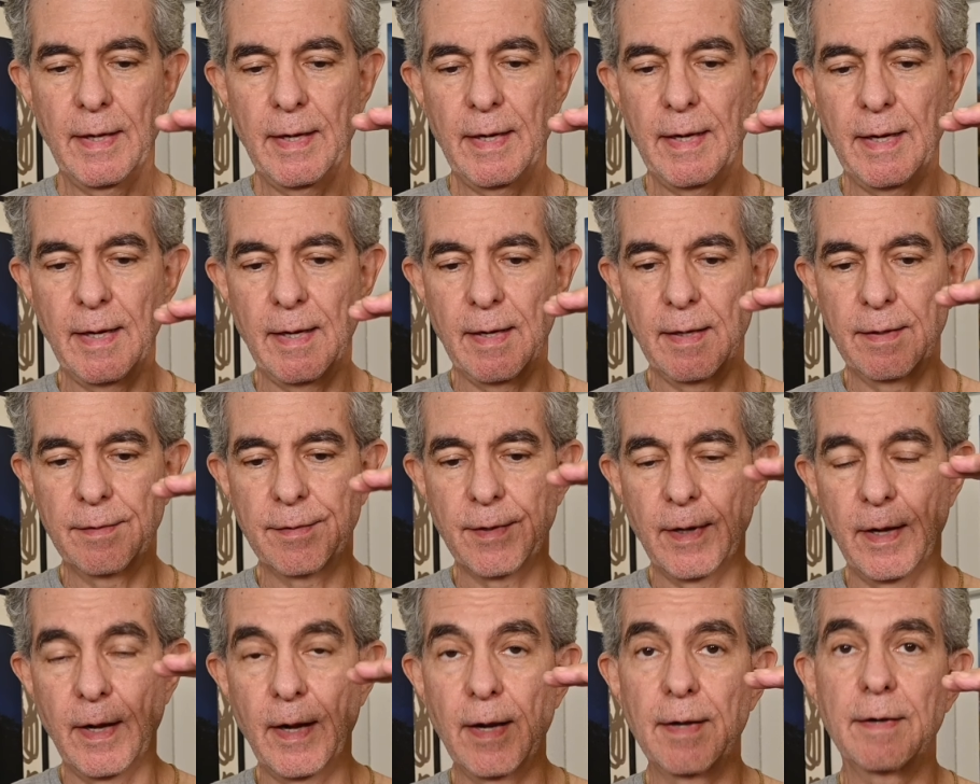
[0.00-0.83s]
and
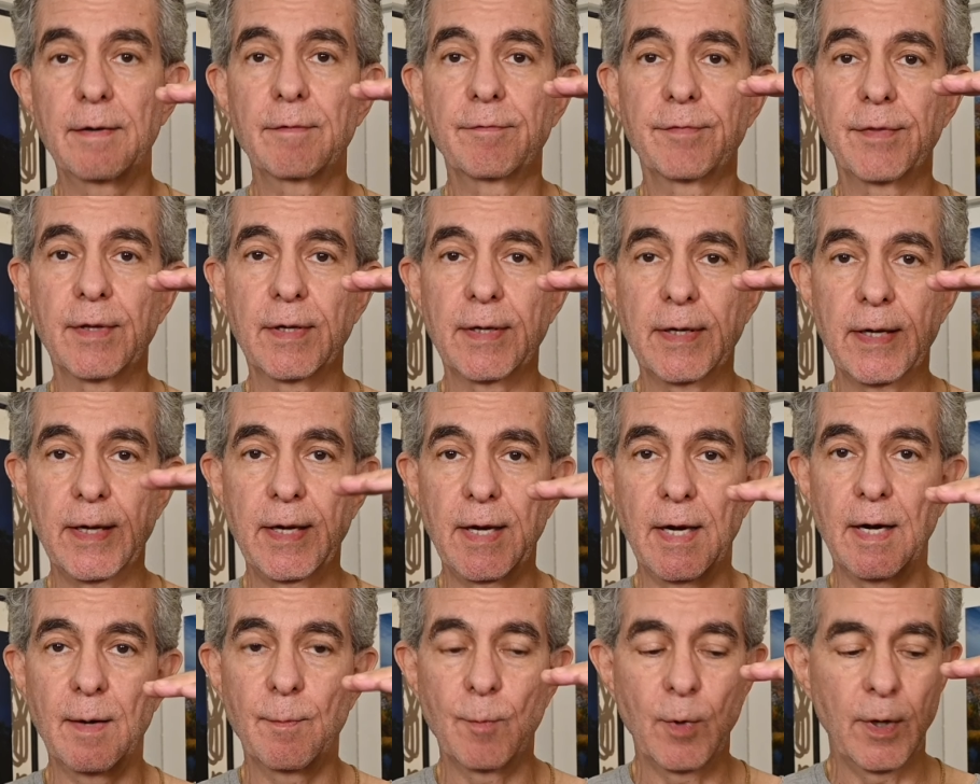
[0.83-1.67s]
the height of the
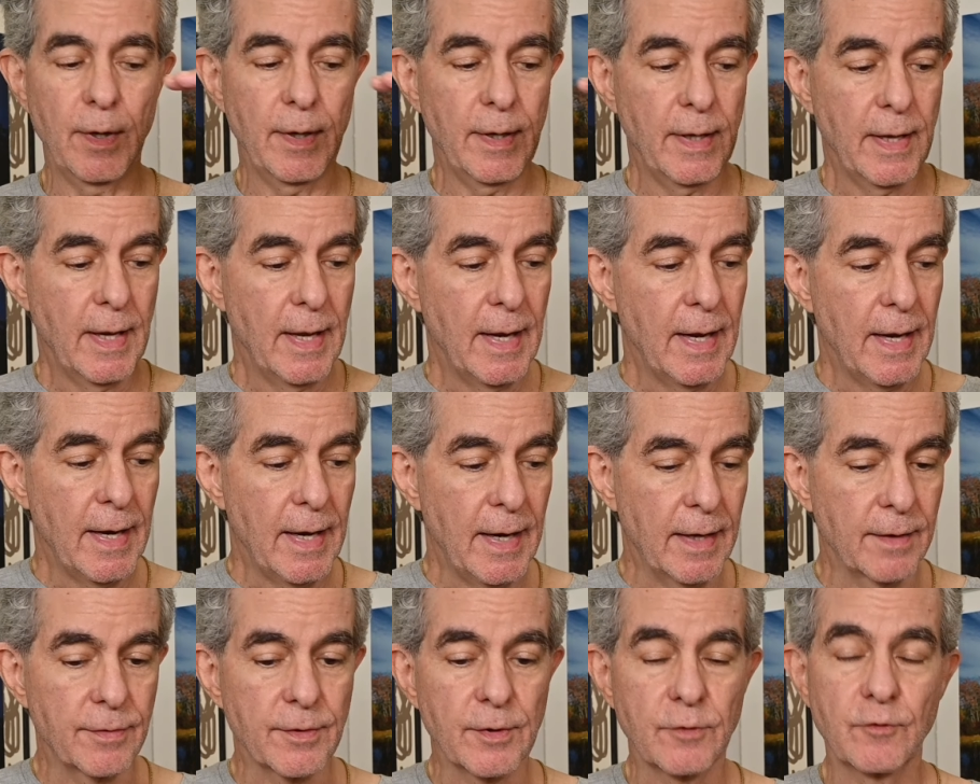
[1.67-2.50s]
camera
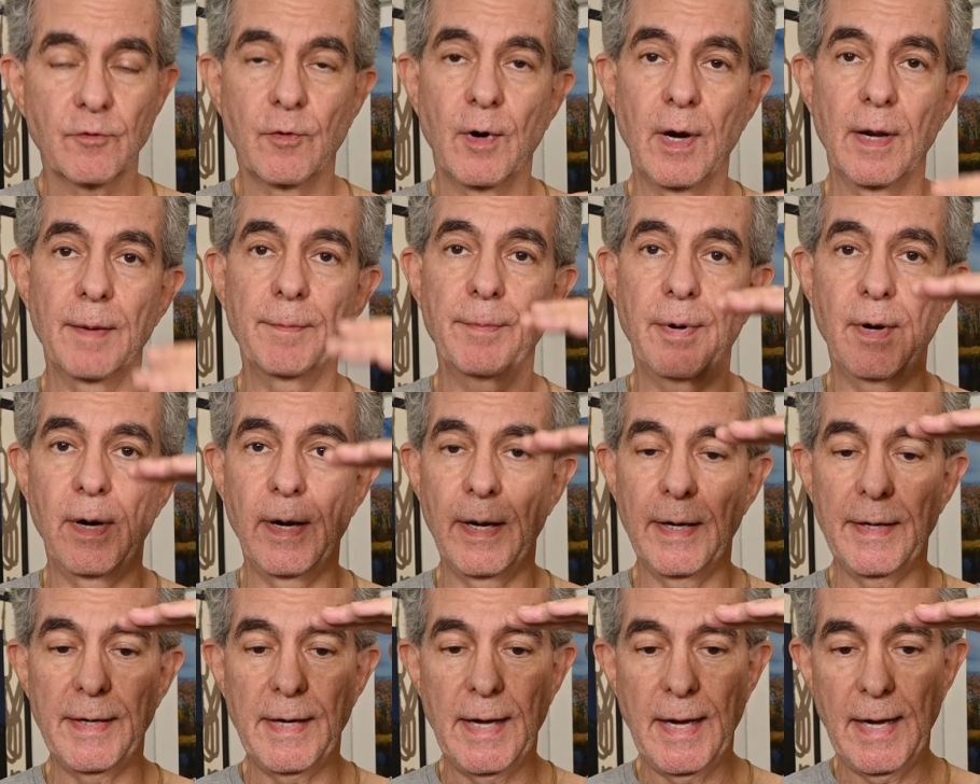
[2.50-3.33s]
and the
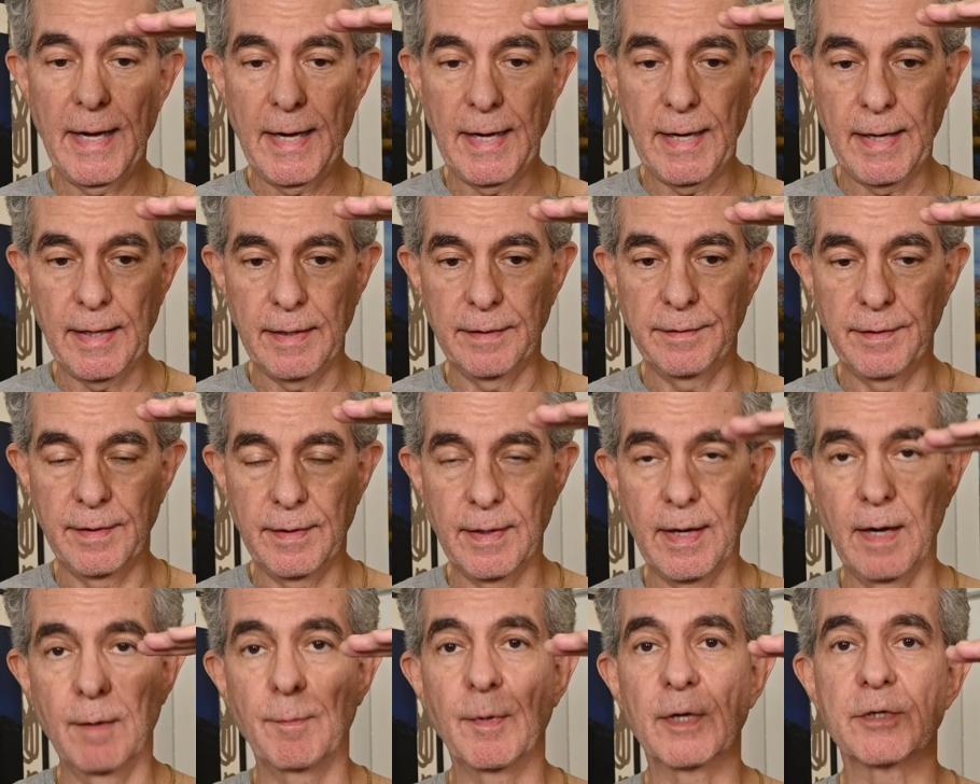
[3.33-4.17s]
tripod head
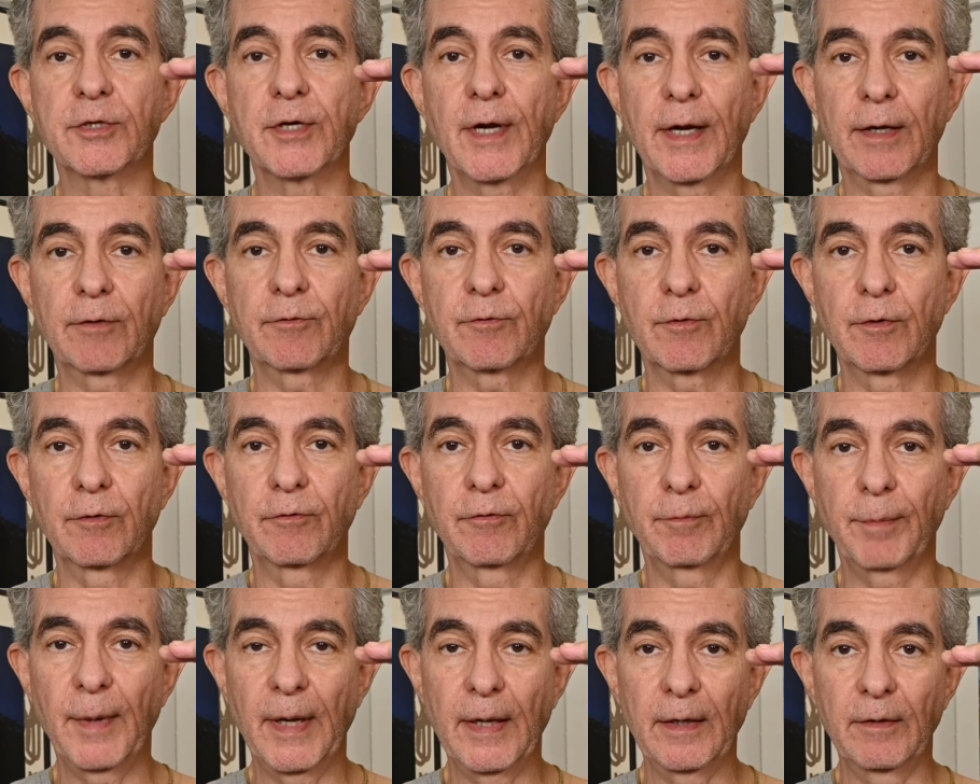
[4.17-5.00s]
and how much extra
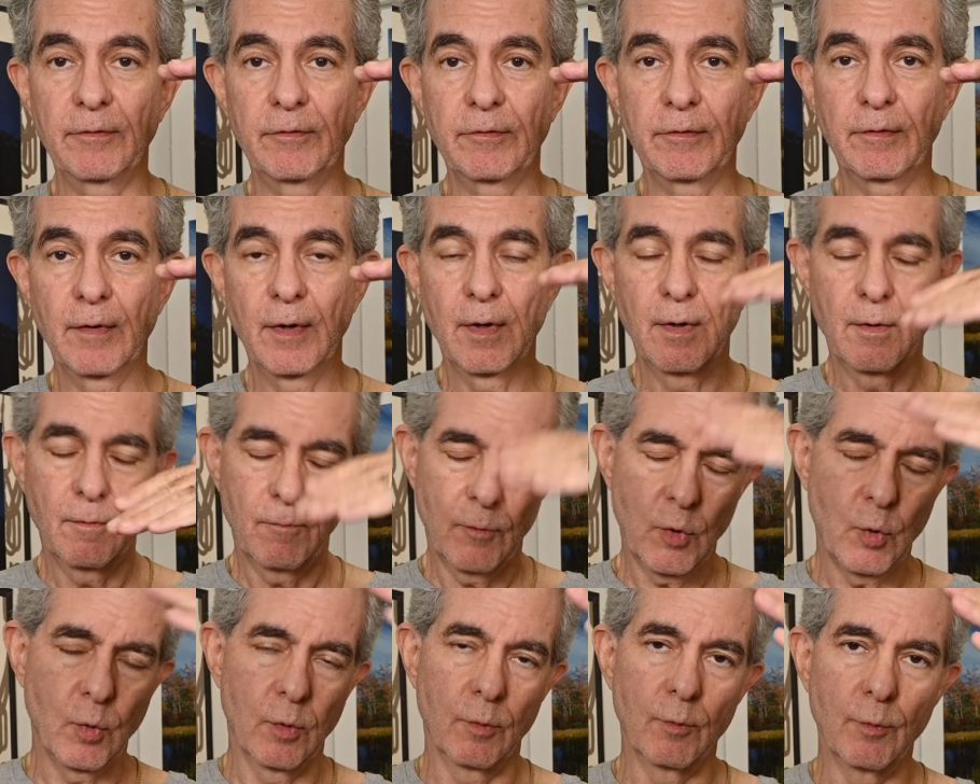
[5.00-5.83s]
space
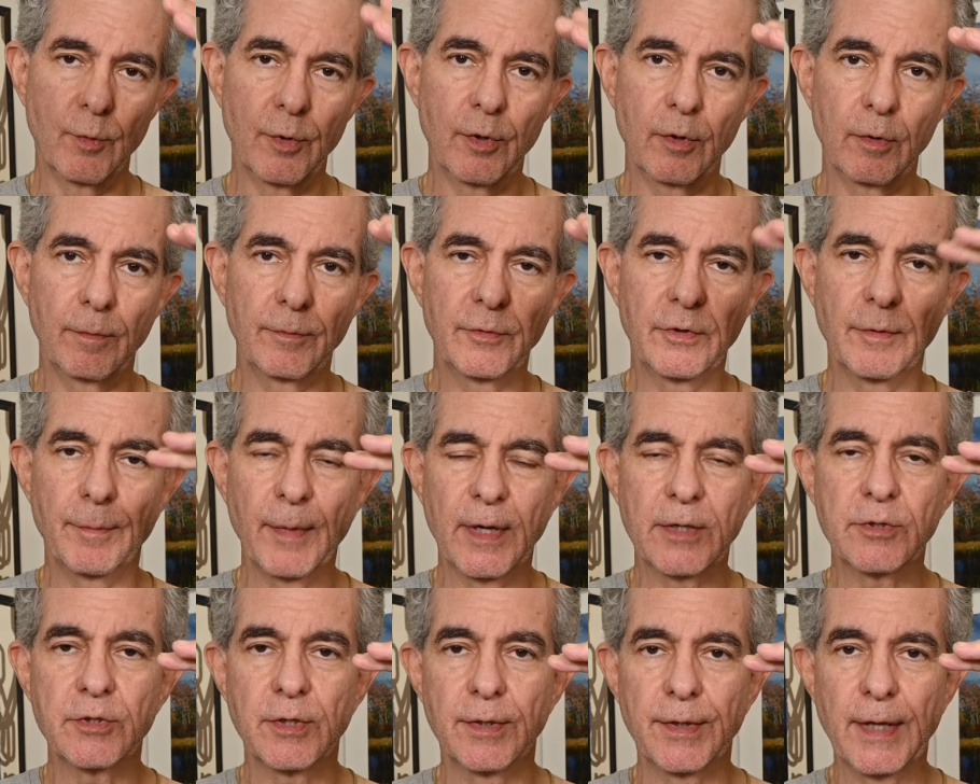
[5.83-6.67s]
or room,
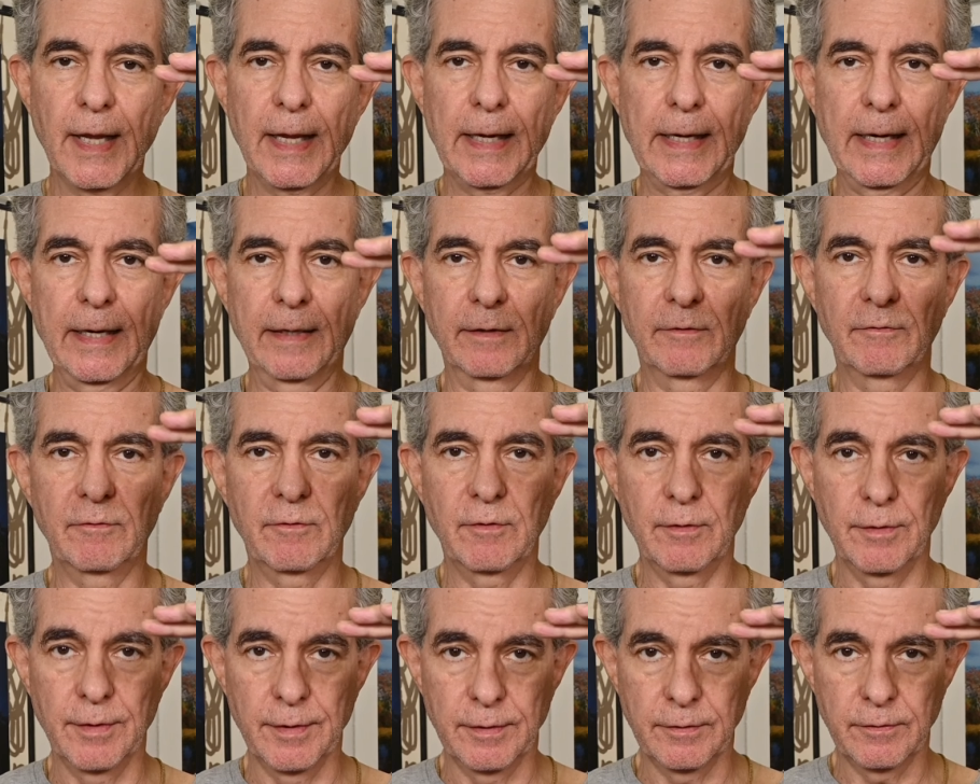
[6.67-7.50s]
dimension, that adds
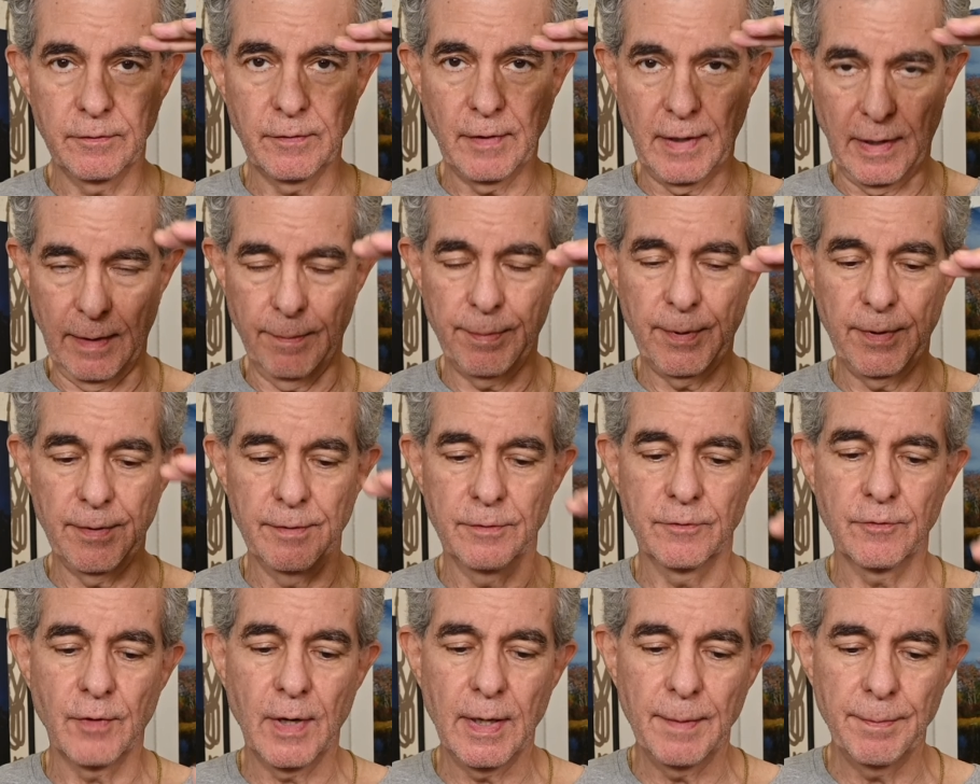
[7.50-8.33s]
to the top of
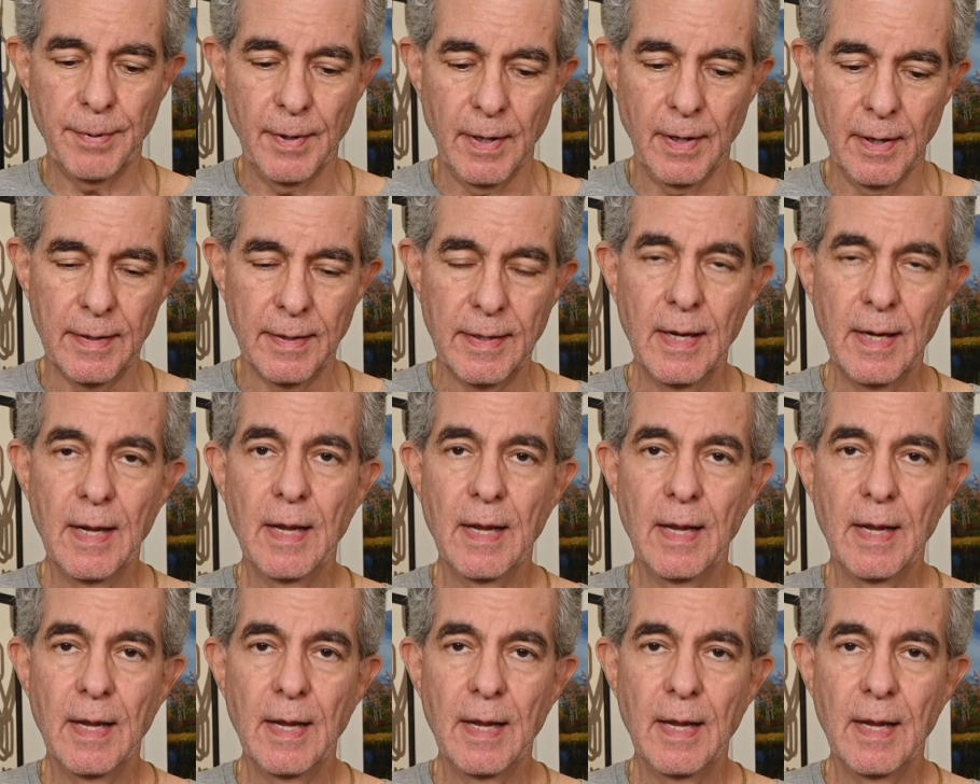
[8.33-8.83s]
the tripod.